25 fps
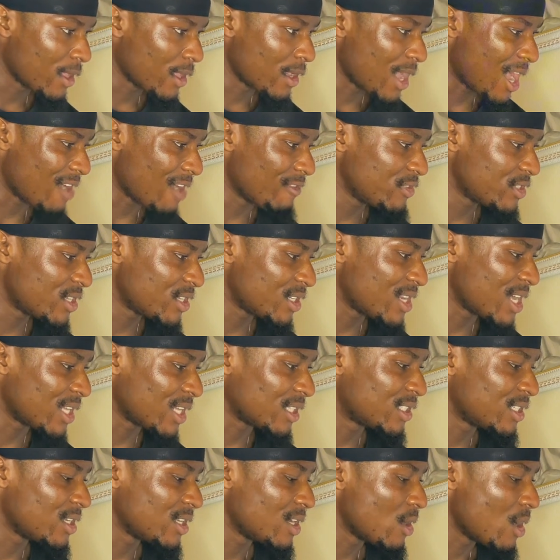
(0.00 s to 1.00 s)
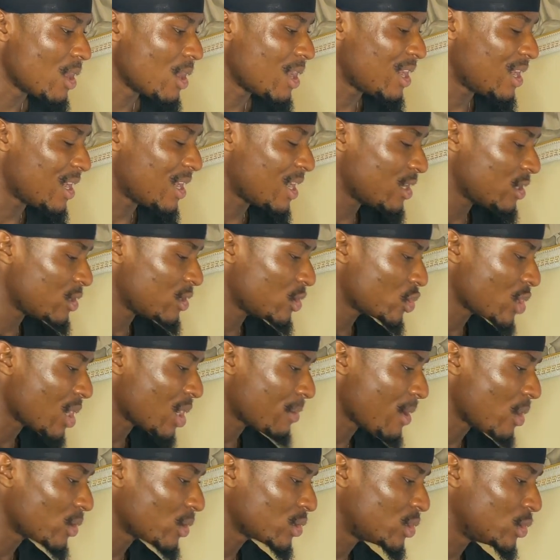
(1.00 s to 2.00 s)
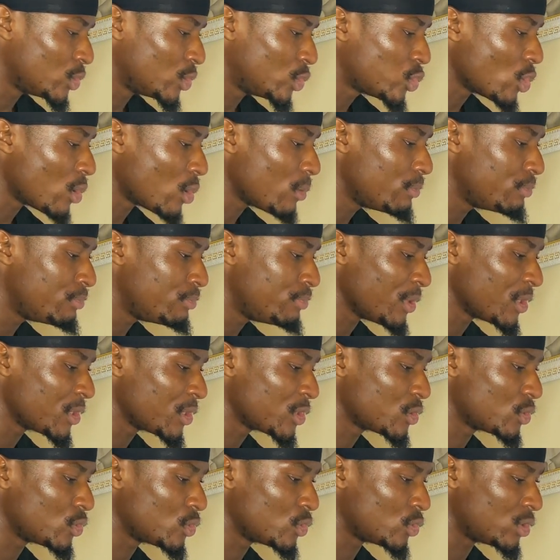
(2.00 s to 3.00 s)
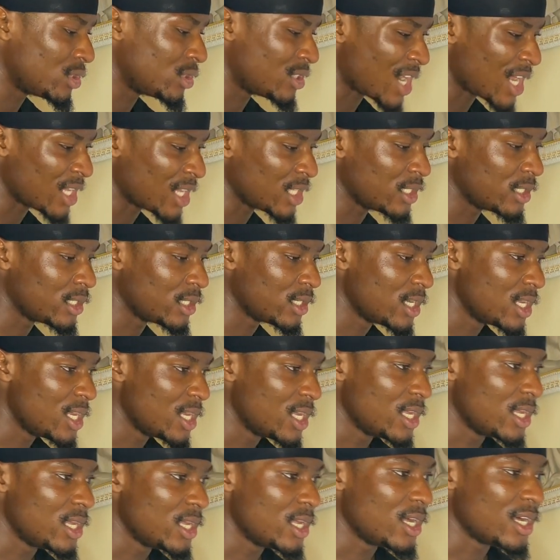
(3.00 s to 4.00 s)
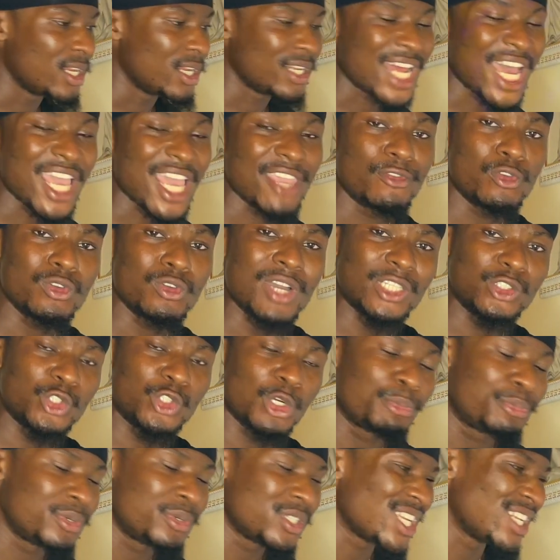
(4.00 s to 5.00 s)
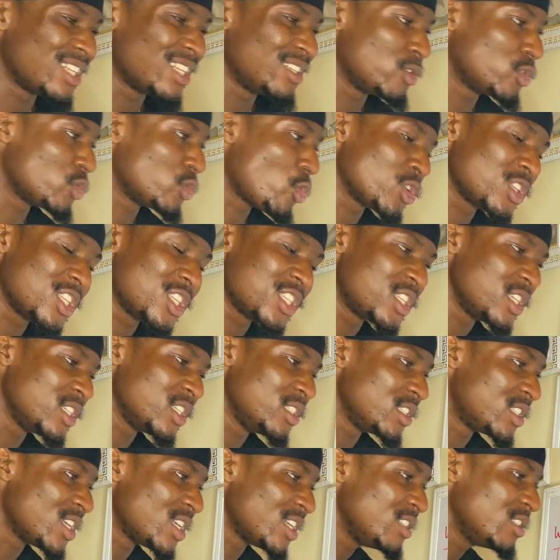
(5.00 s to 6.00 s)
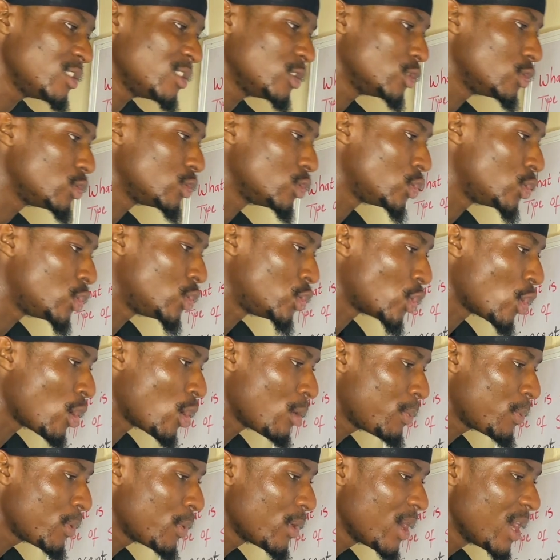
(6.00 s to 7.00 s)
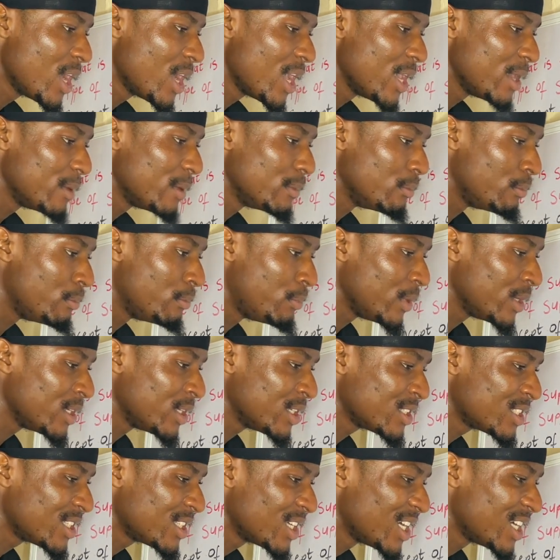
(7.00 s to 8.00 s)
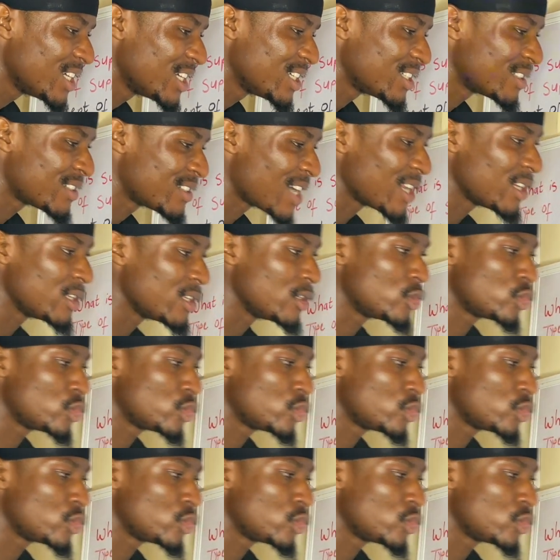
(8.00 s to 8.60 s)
Having said that, let's talk about drop base rally. Now, if you look at drop base rally, what is it saying? It's saying drop base rally.